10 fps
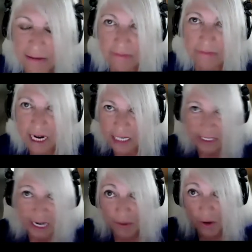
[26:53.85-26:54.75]
Not to
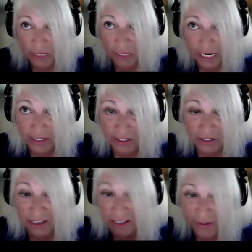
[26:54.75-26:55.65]
say pole dancers
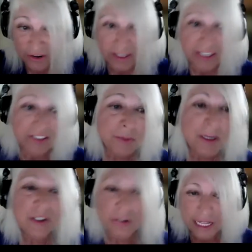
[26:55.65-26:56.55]
are nefarious, but
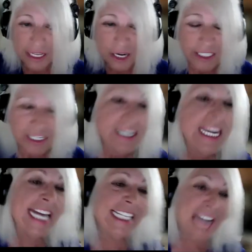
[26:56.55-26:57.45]
you get the idea.
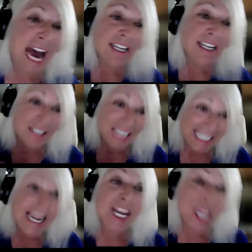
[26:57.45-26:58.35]
It's
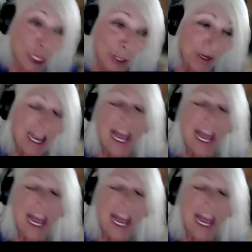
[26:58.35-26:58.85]
not you.